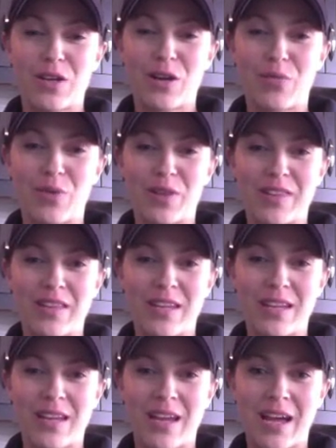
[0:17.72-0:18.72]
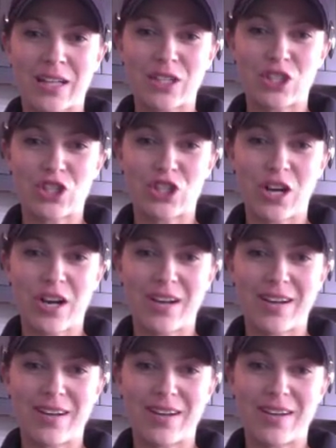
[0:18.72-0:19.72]
With the
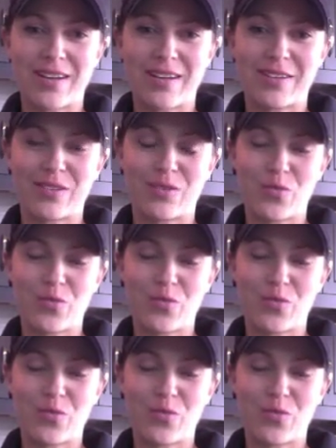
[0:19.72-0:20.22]
extra